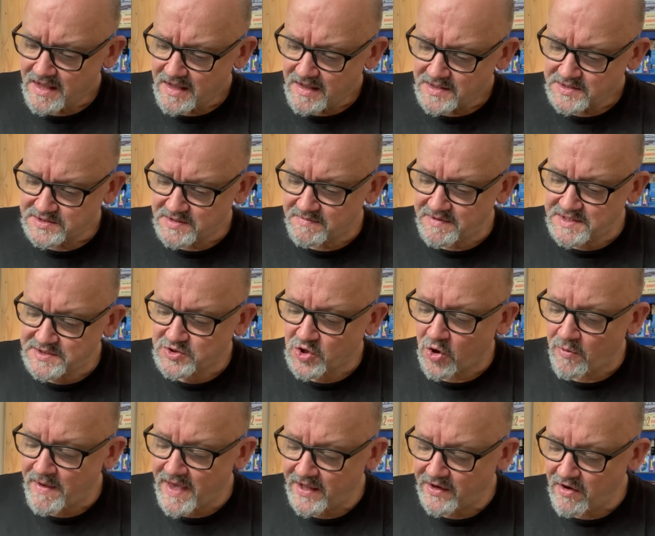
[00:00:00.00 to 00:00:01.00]
Somebody's
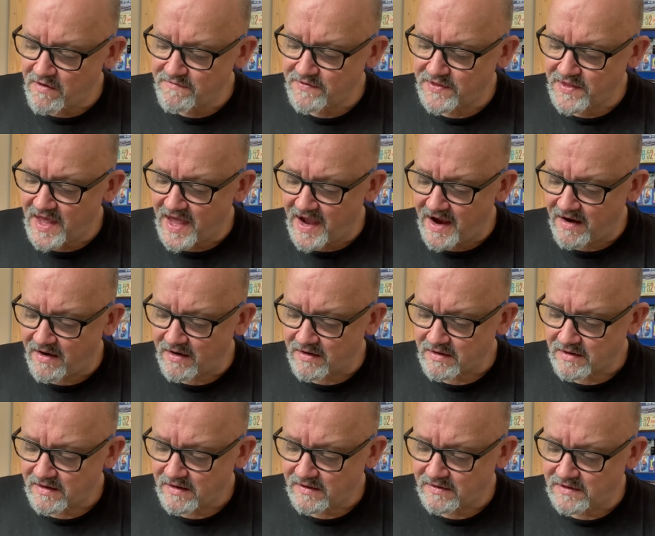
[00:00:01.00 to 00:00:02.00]
commented over there
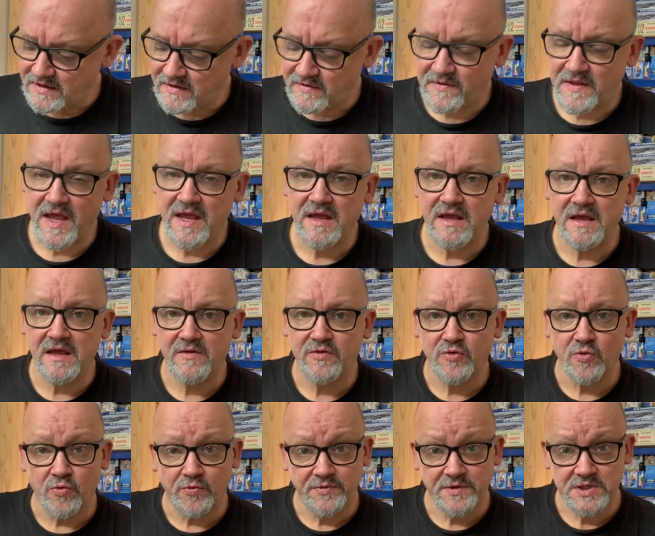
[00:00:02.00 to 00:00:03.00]
that they
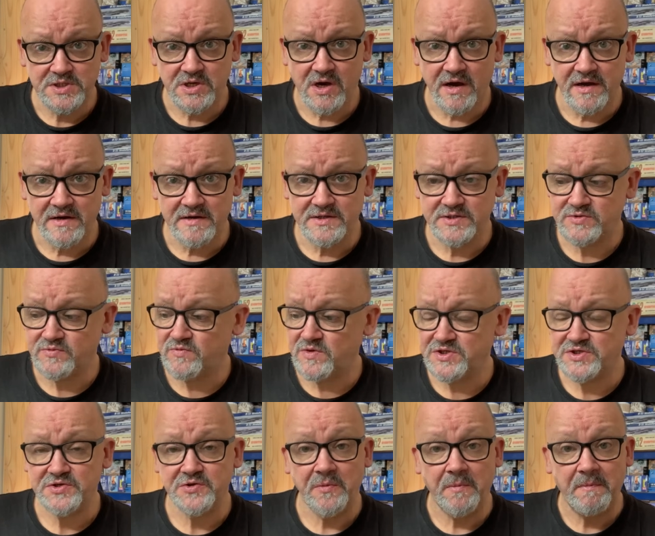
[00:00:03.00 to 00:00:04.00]
thought the tyres were
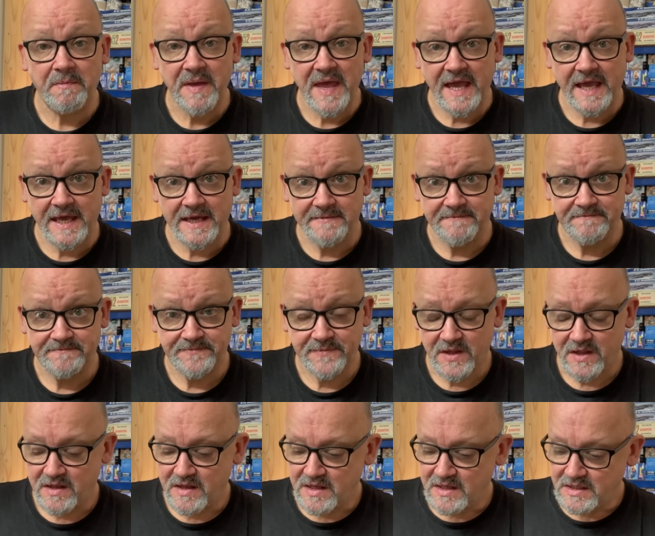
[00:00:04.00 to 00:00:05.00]
too big.
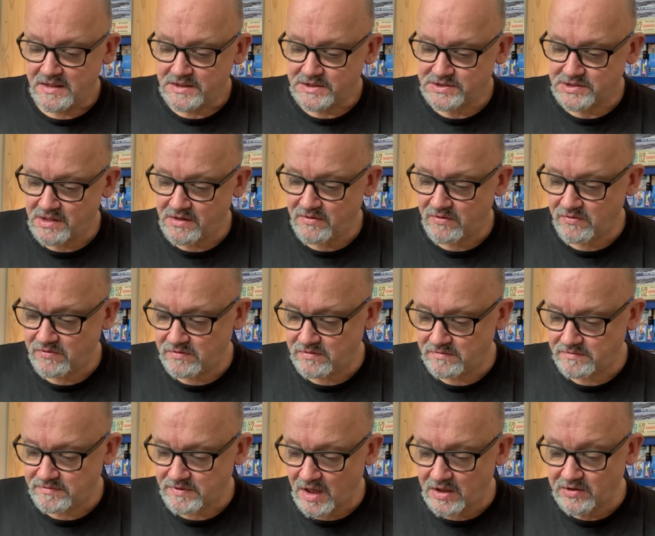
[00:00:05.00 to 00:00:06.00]
So
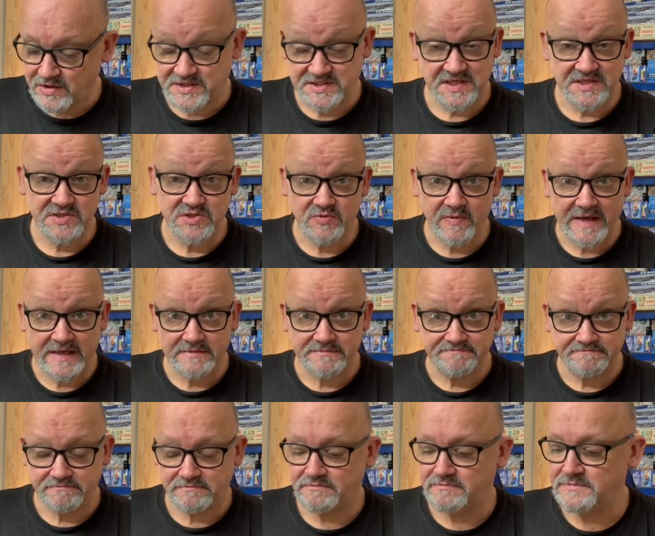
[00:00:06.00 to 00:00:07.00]
I looked into it,
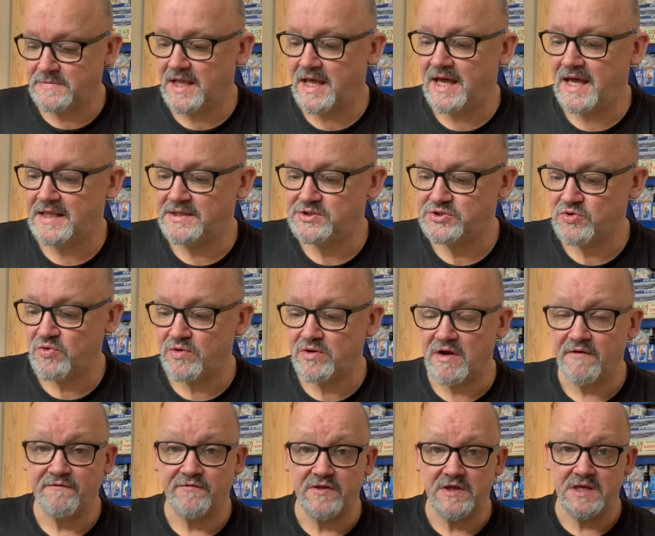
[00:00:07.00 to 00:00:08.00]
and sure
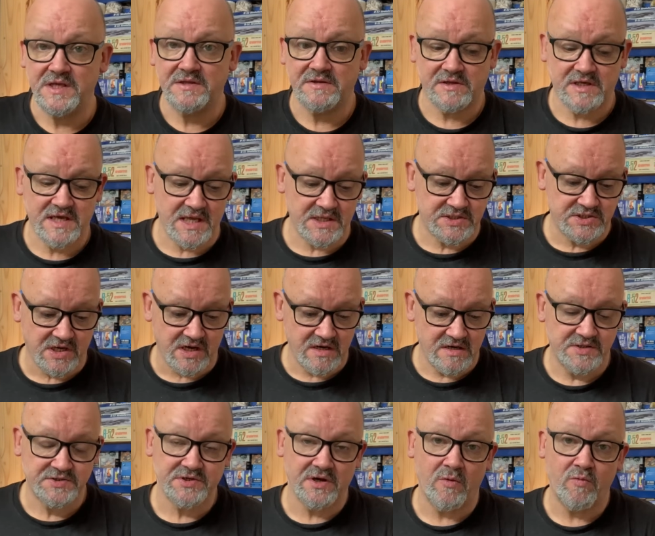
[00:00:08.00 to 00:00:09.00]
enough, the kit
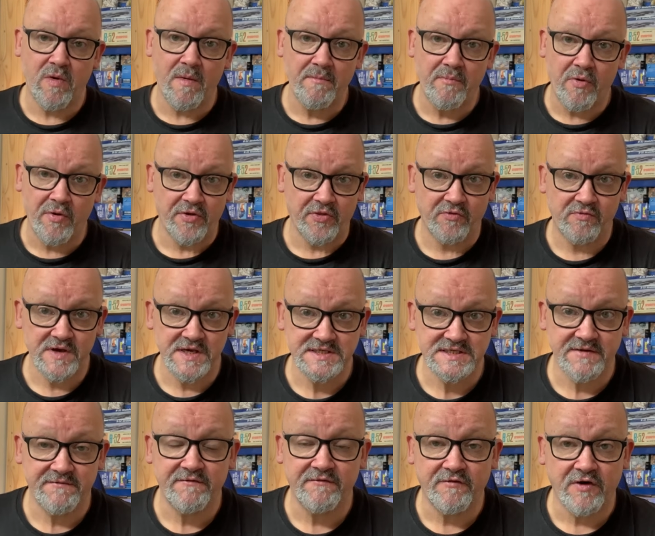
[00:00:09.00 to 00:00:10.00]
tyres are
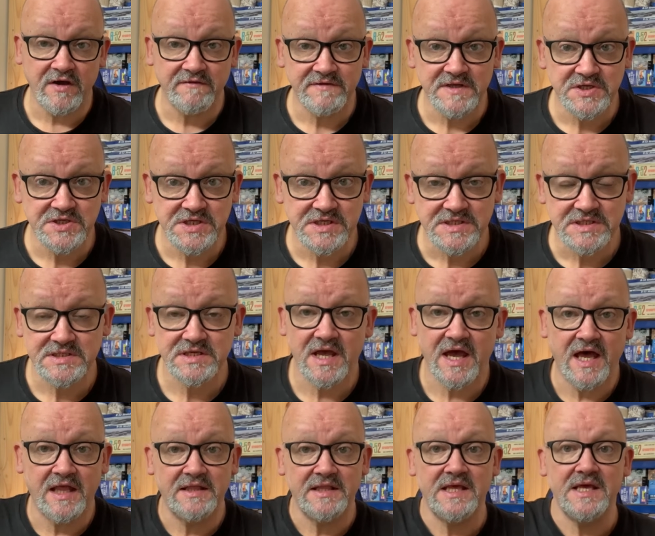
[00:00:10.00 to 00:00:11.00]
1.375 inches,
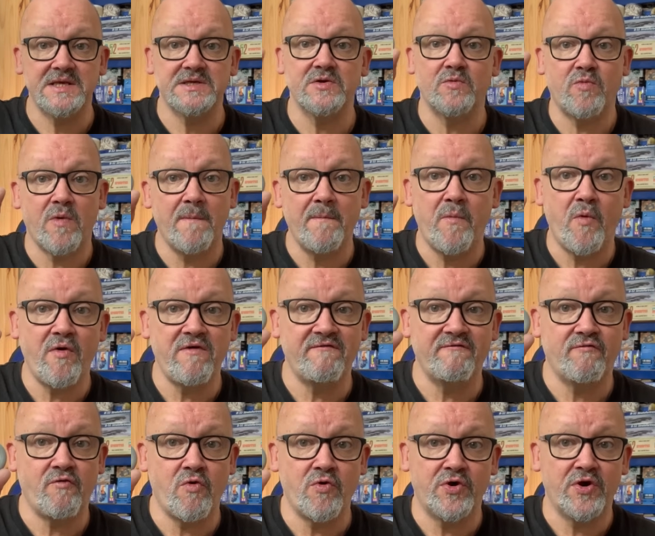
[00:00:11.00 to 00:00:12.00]
and these are
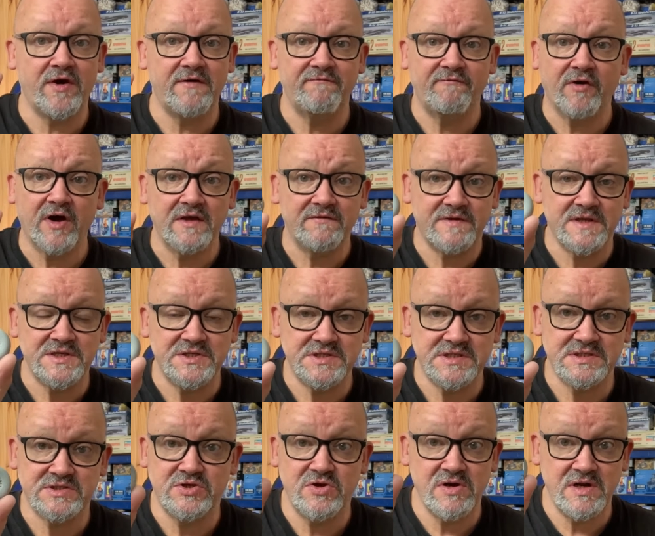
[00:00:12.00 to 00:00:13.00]
1.495
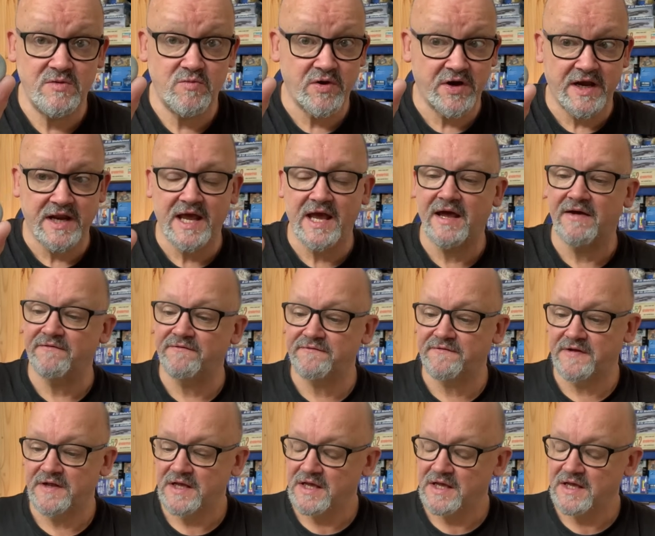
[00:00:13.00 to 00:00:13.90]
inches, nearly 1.5.